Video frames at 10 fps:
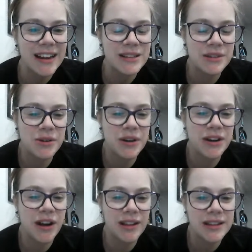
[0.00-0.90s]
So you can
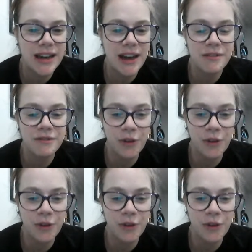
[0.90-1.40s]
call us at